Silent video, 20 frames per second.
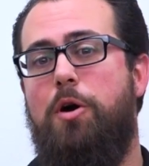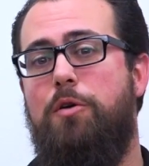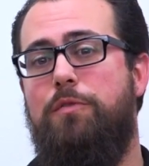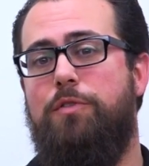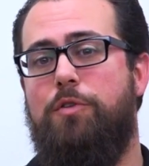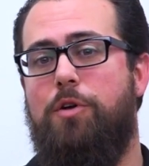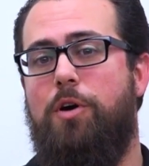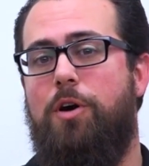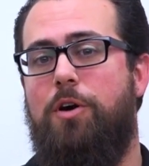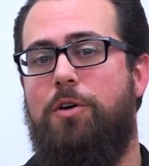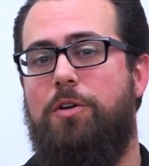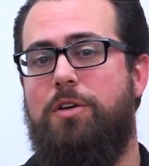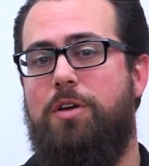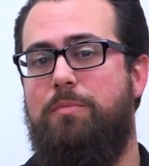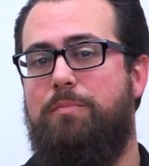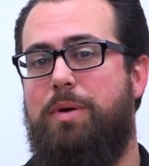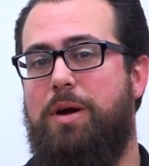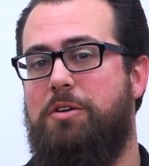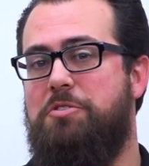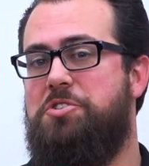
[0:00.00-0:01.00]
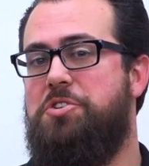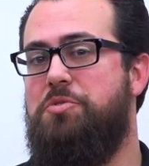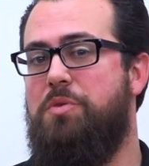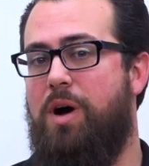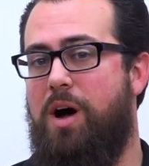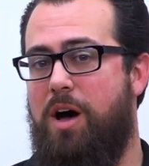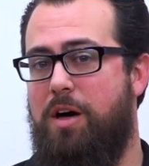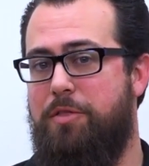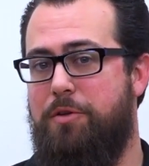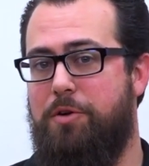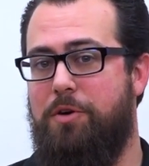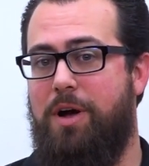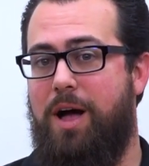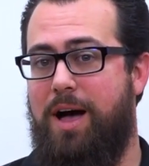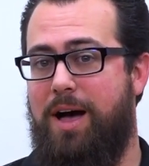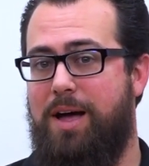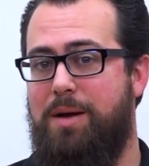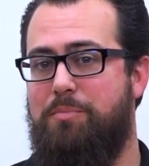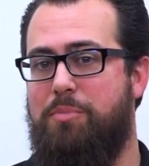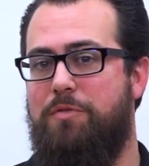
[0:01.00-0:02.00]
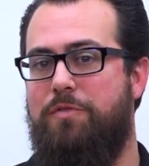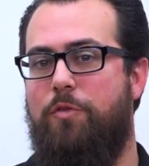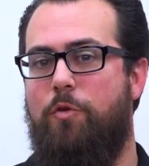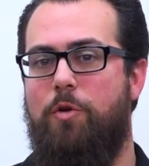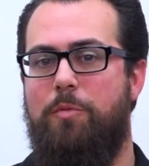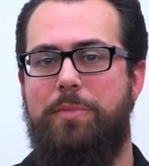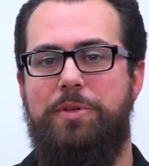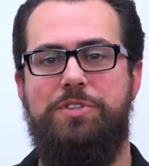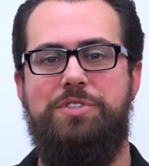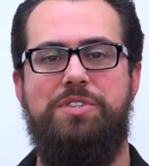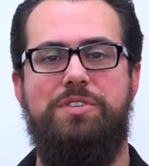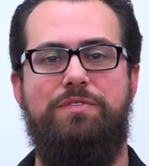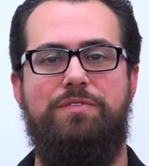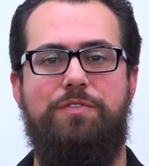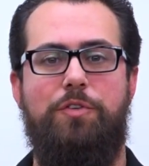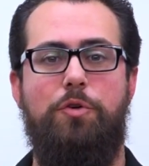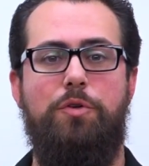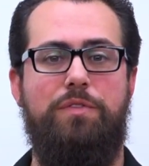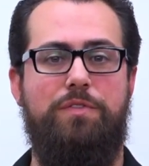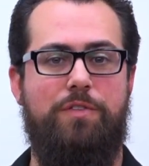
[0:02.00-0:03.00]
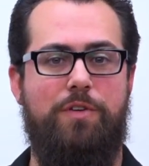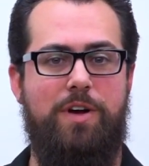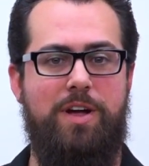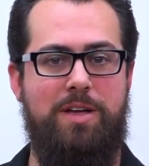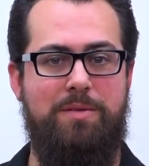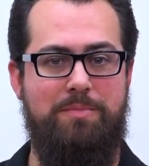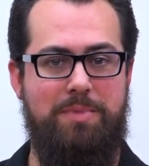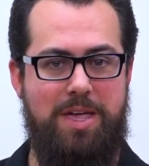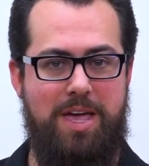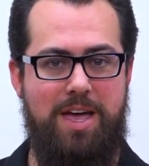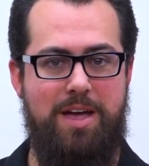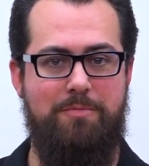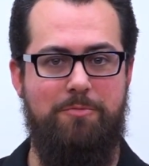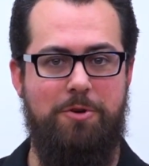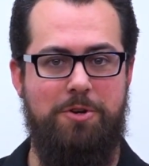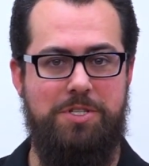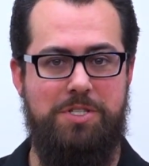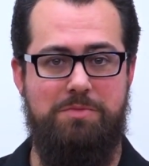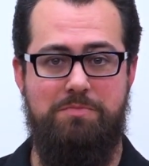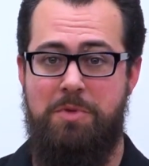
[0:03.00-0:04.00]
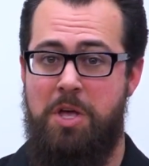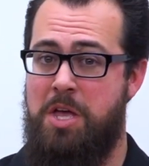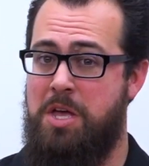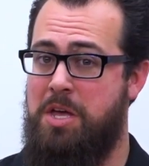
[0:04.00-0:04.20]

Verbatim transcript: overall compared to other high performance full frame cameras.